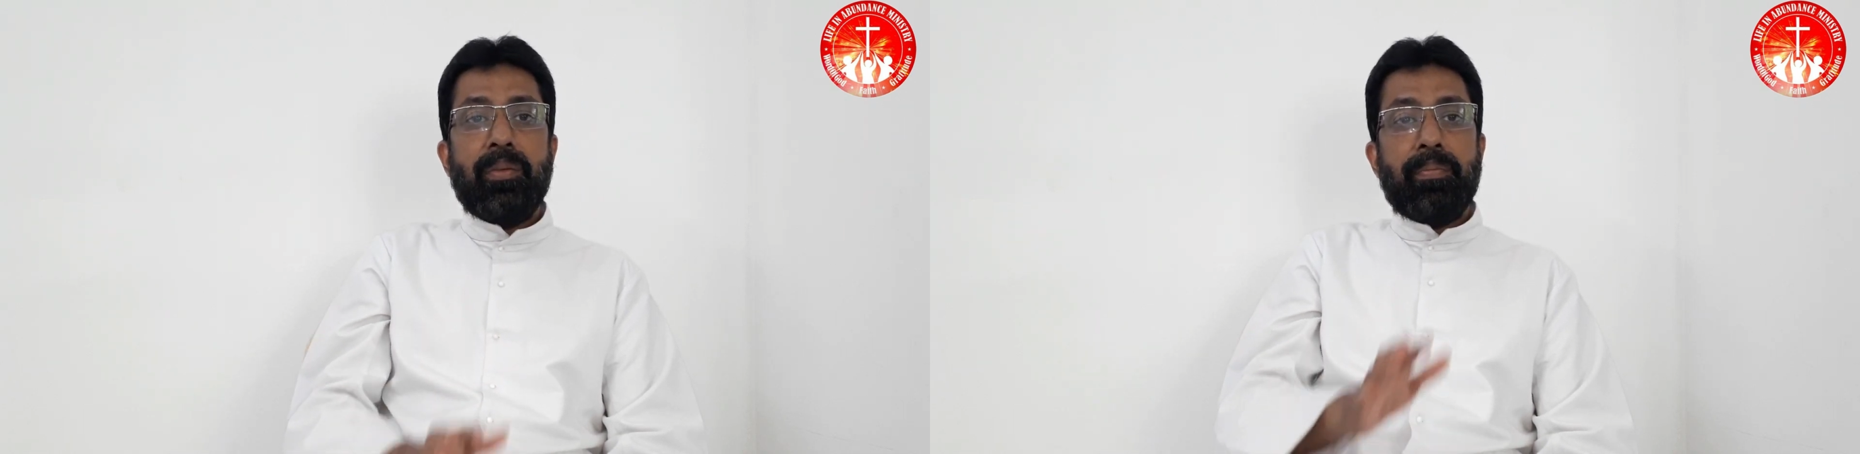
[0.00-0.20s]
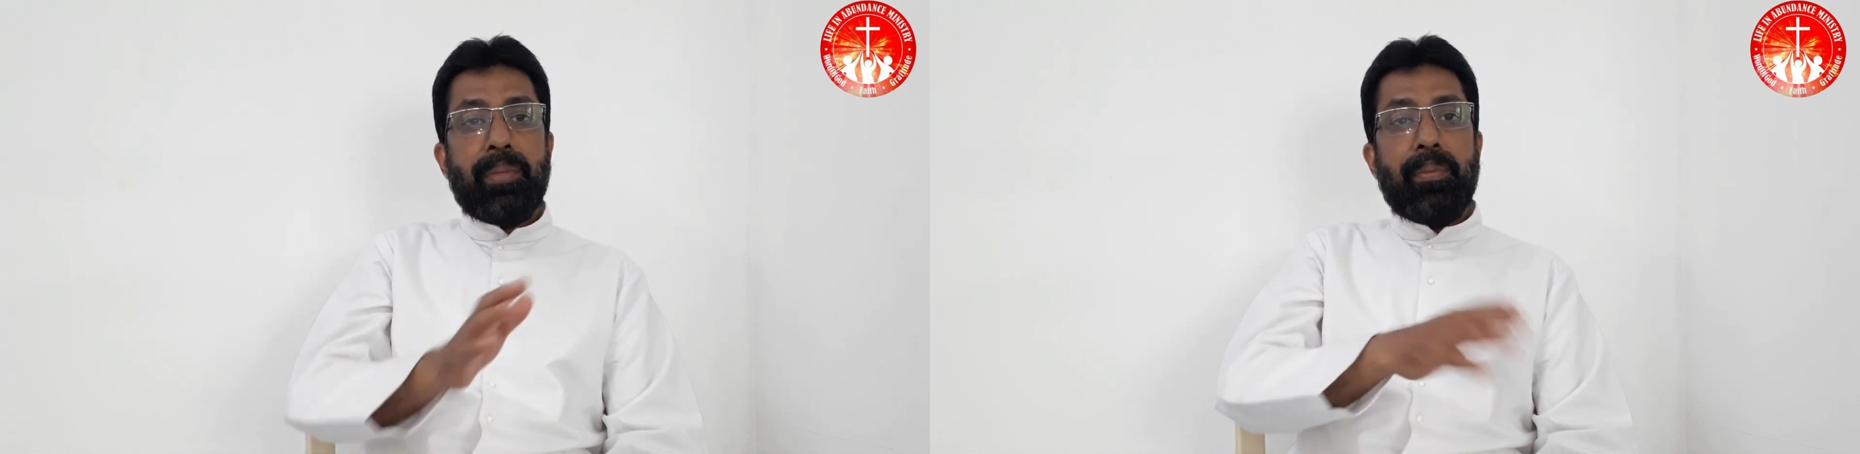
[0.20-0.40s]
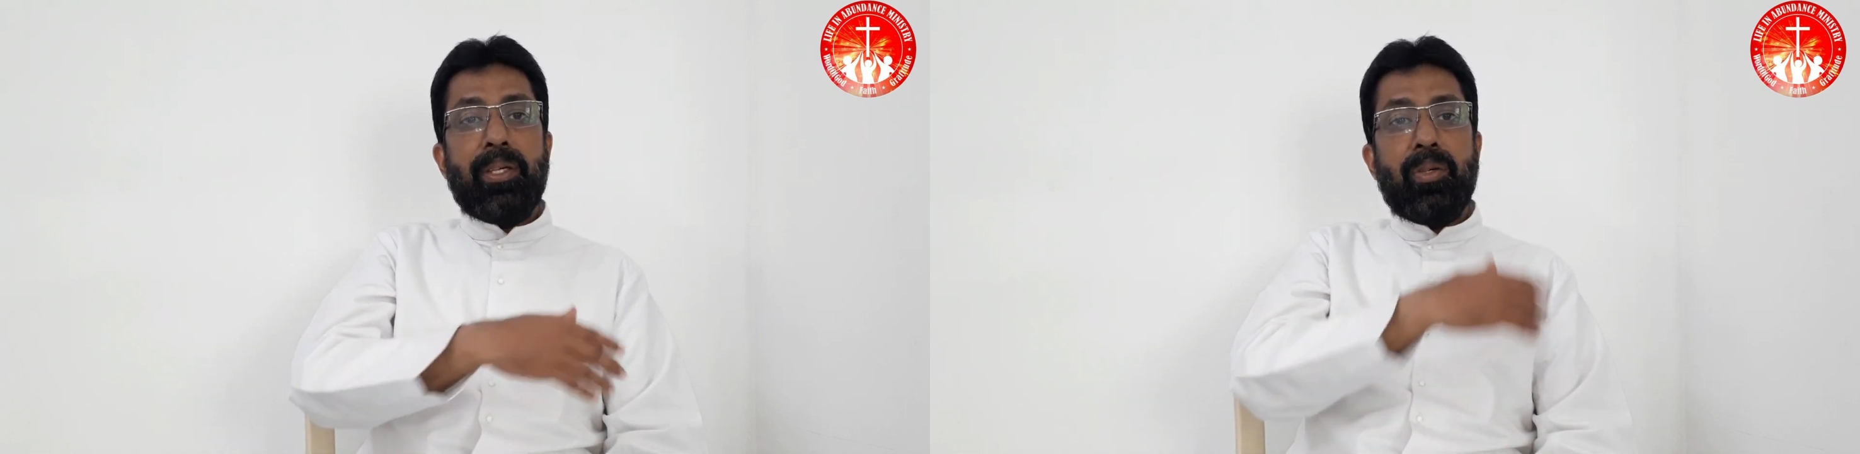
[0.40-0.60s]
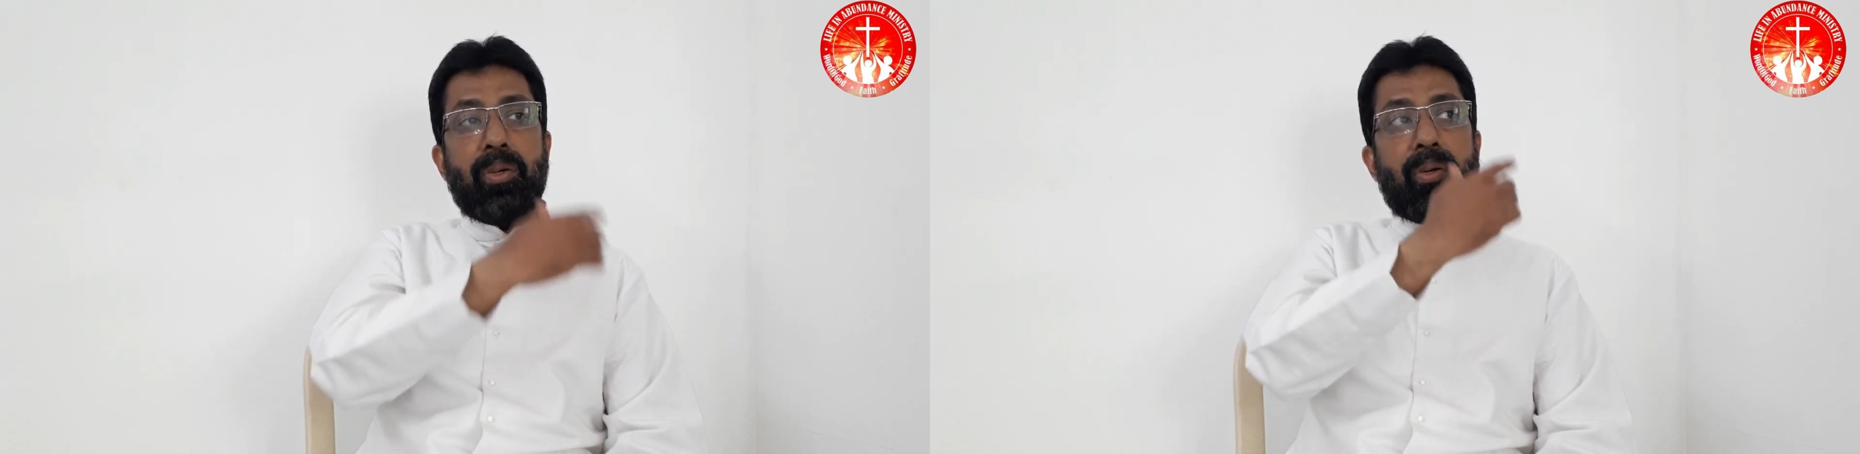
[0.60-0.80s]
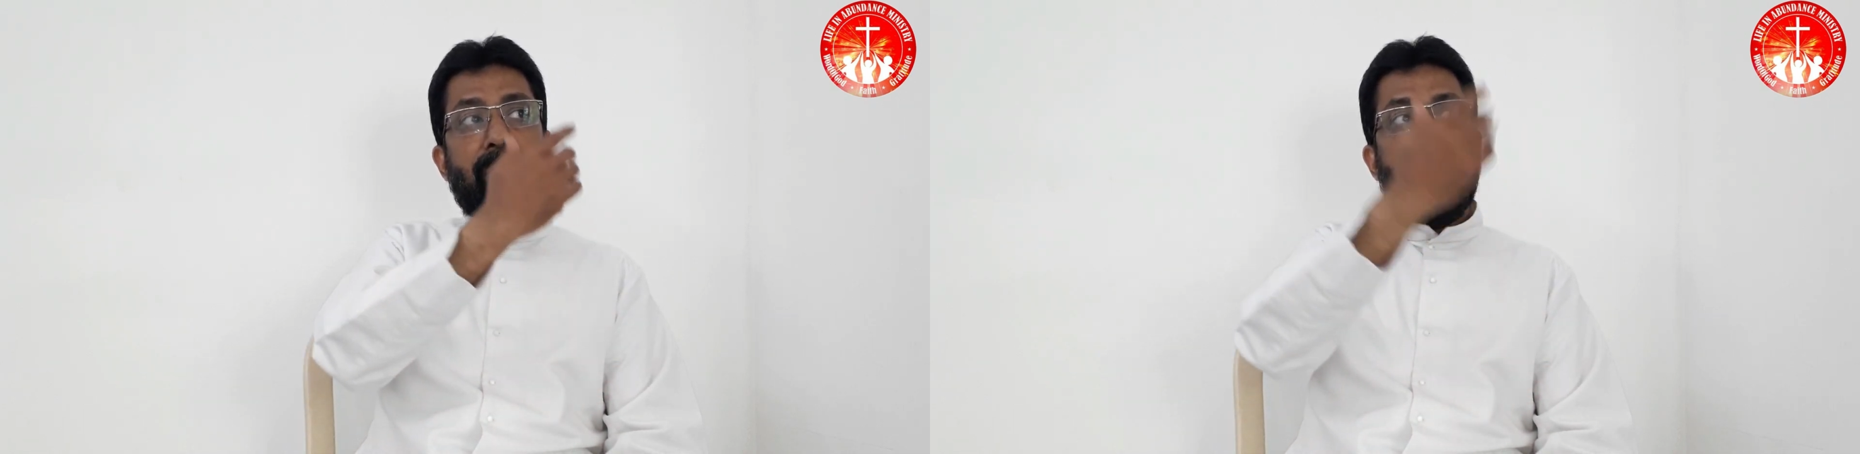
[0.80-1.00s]
Maybe
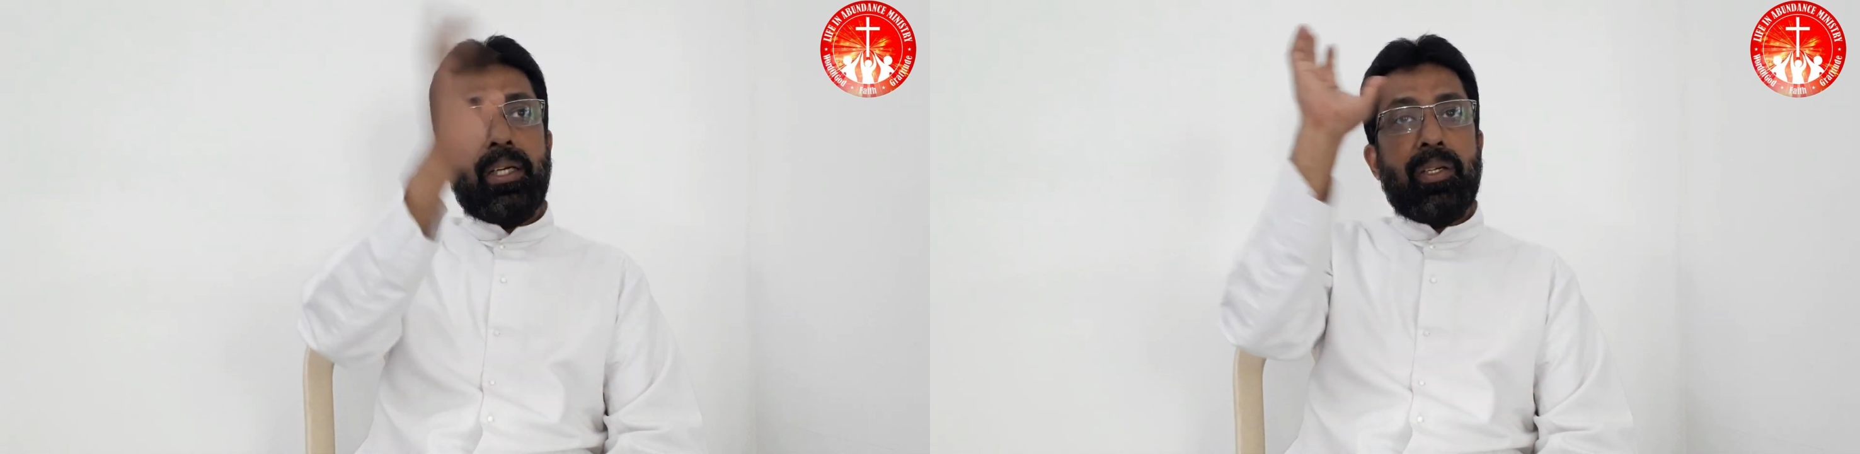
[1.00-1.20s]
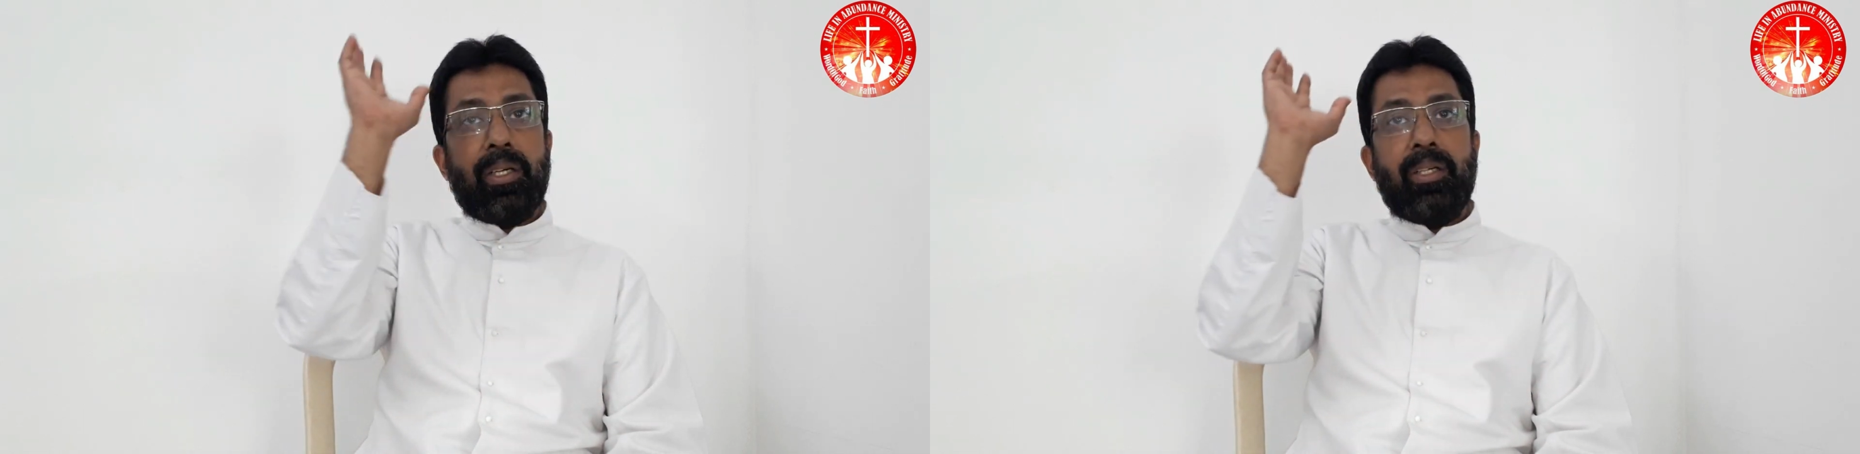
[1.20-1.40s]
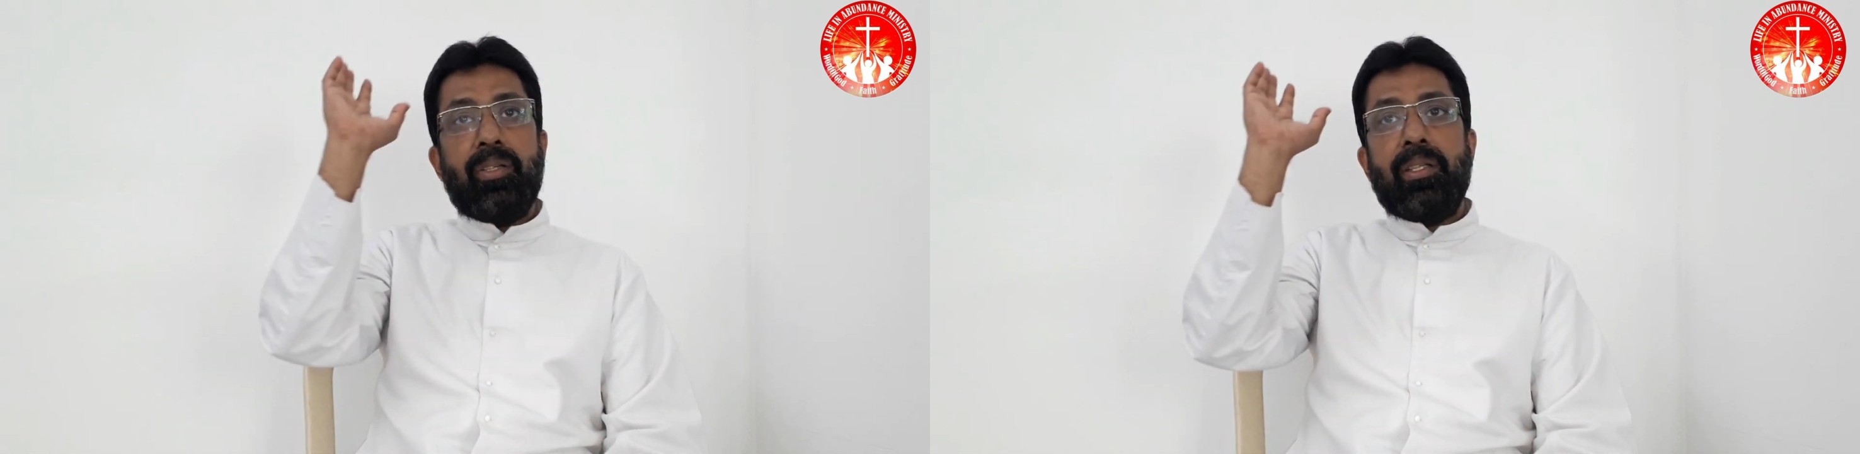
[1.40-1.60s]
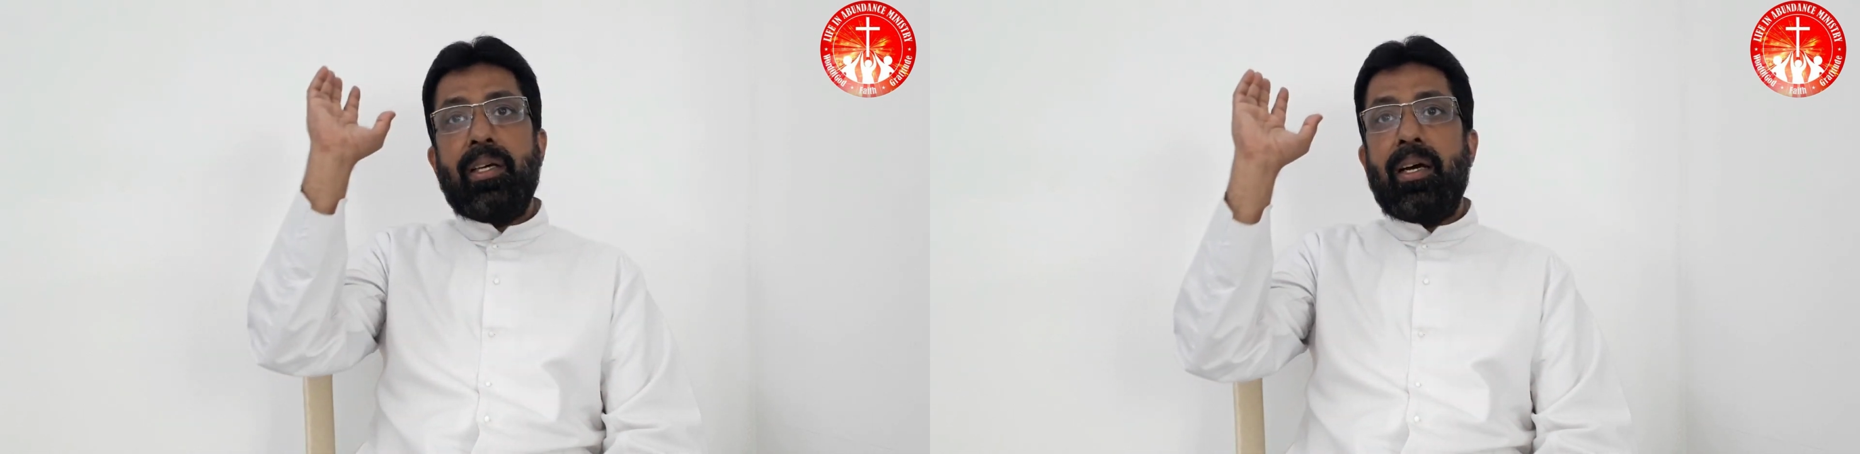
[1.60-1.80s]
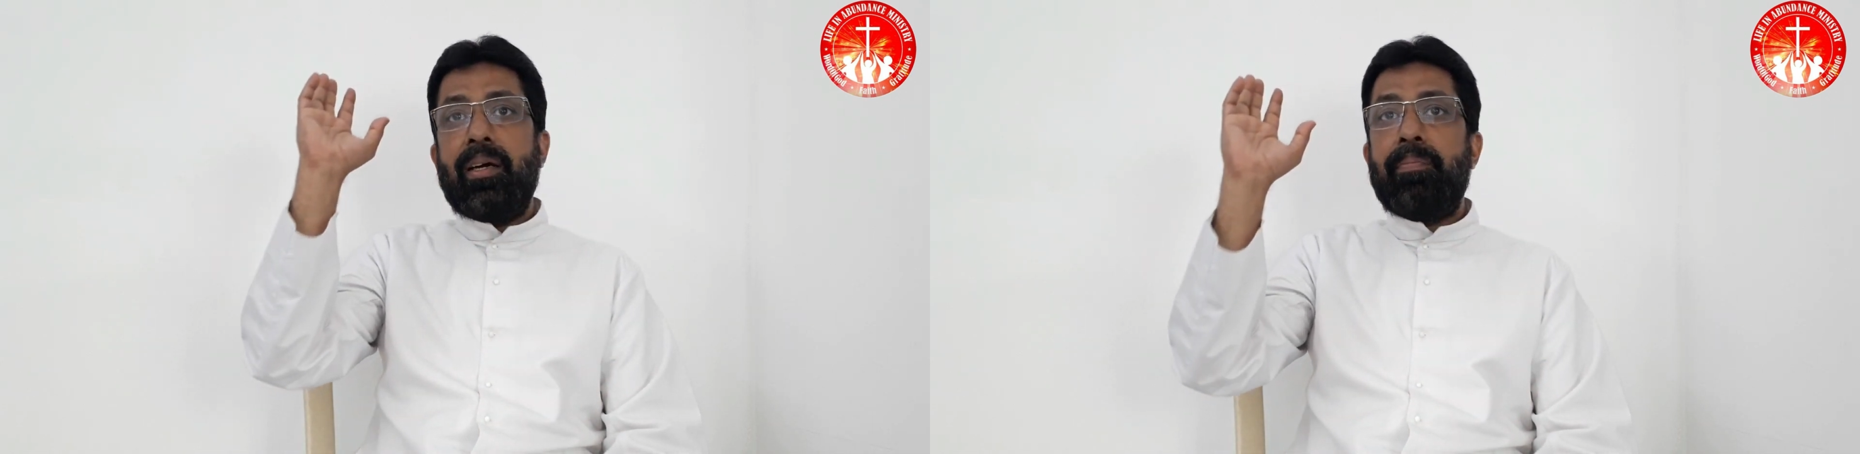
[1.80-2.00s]
go into
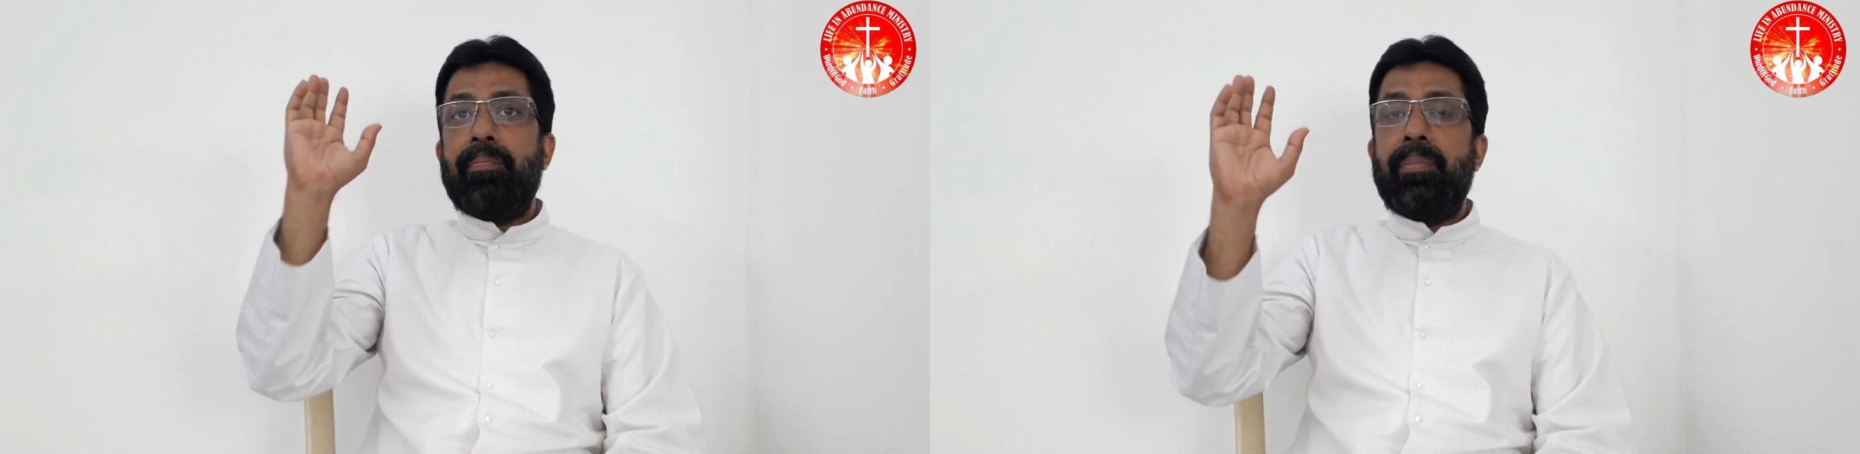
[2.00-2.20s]
the